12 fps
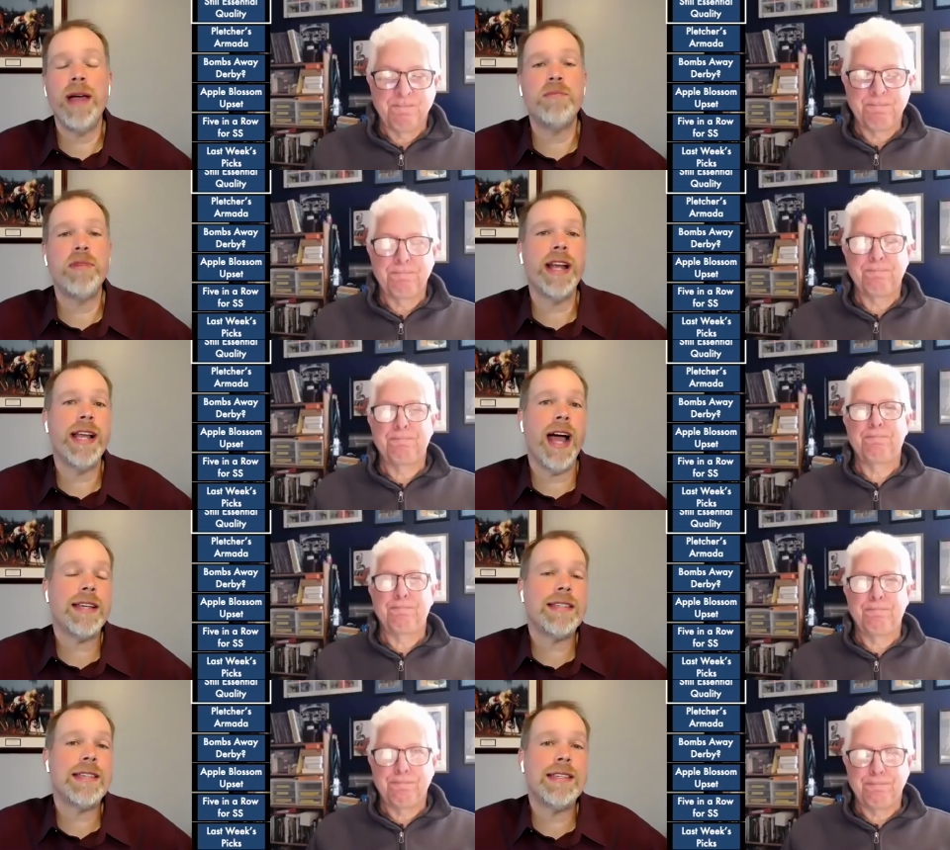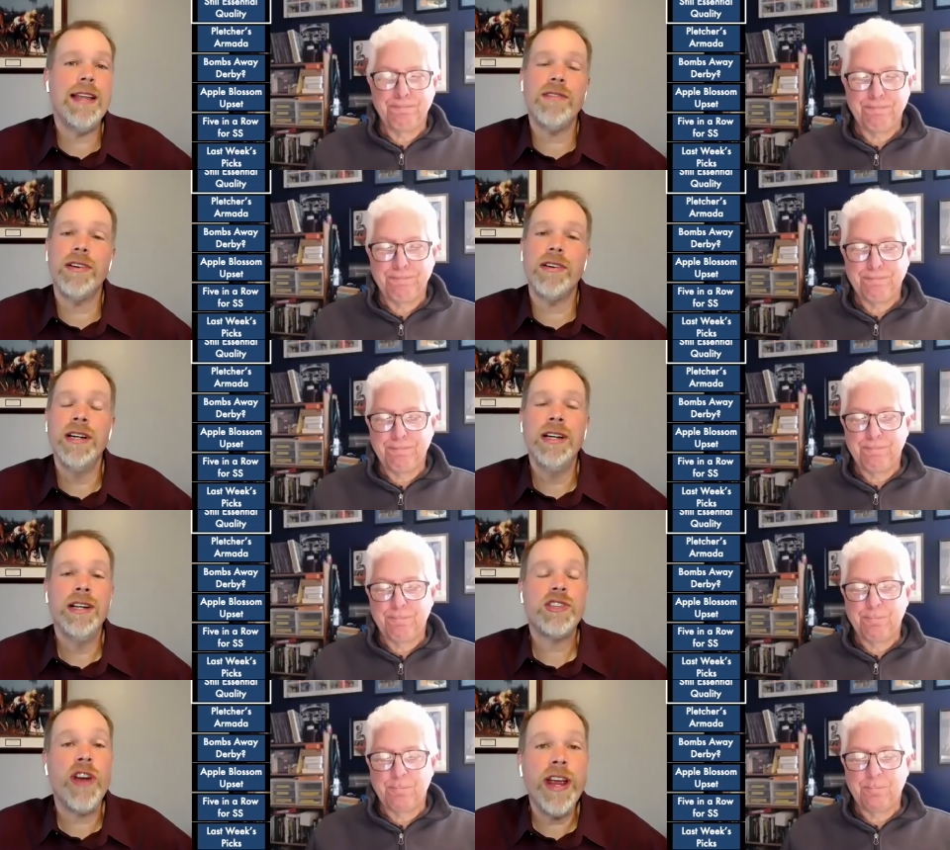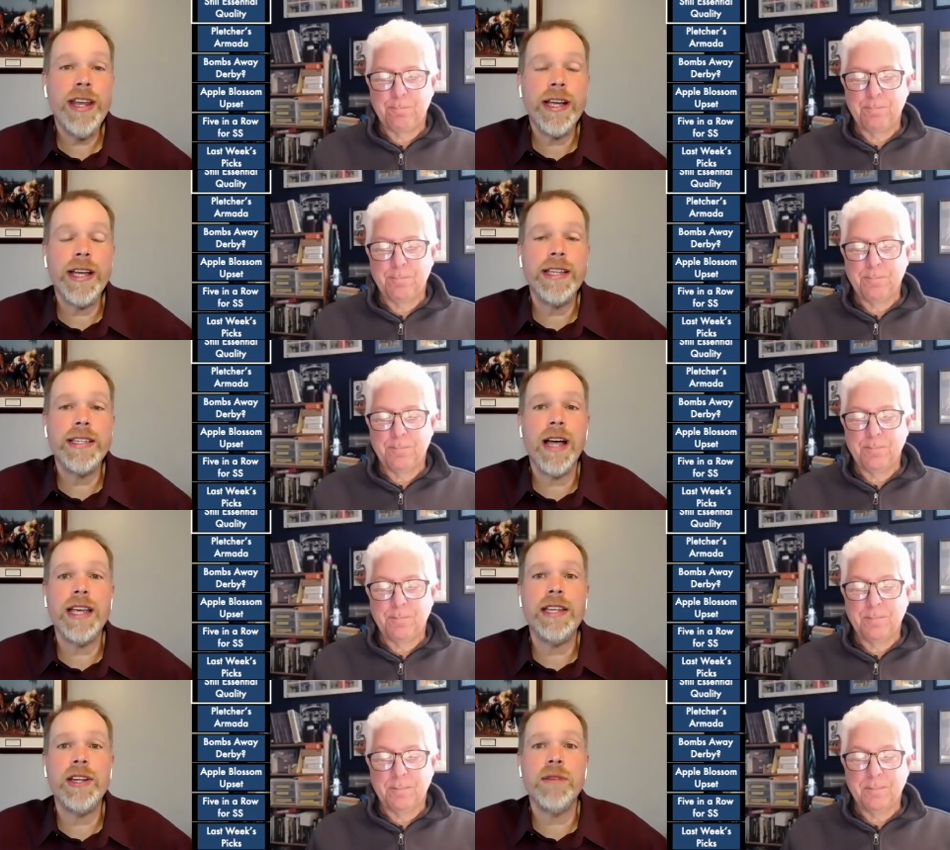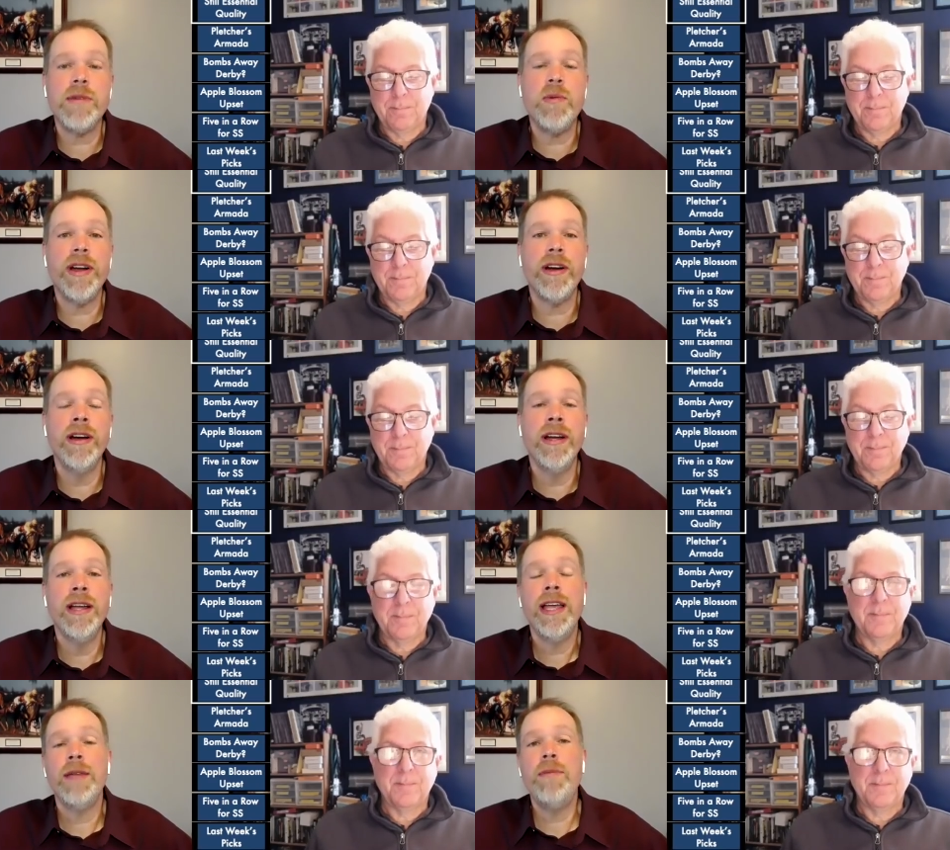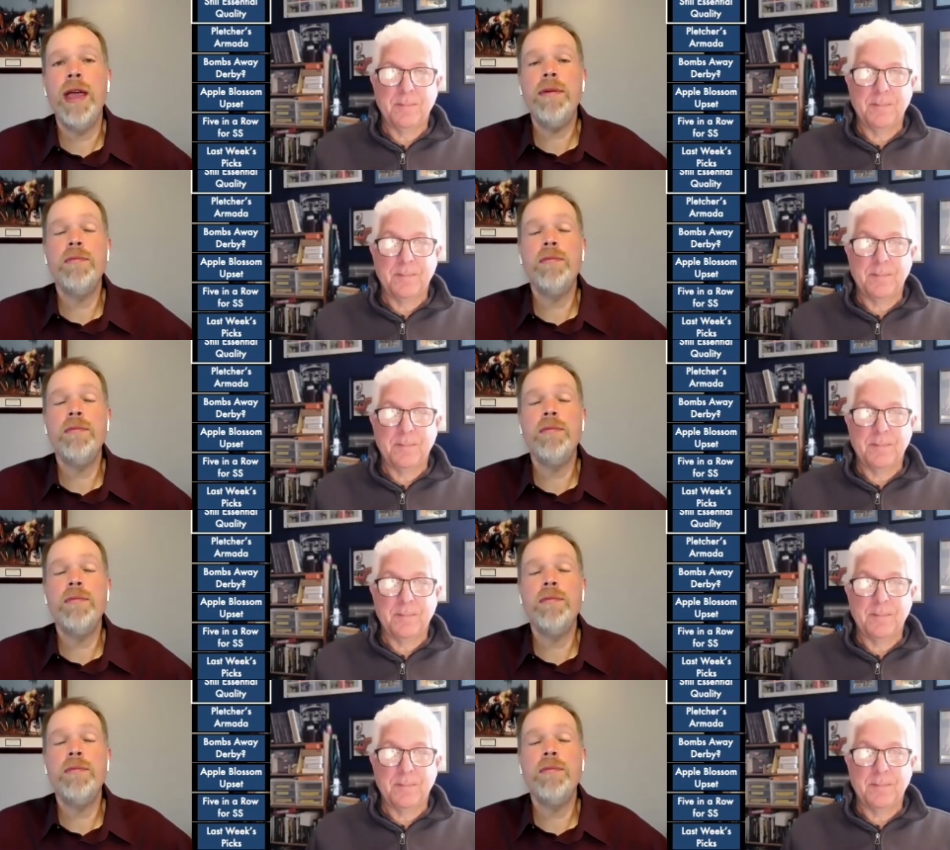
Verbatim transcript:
Speaker 1: Brad Cox has never trained a Kentucky Derby winner. And maybe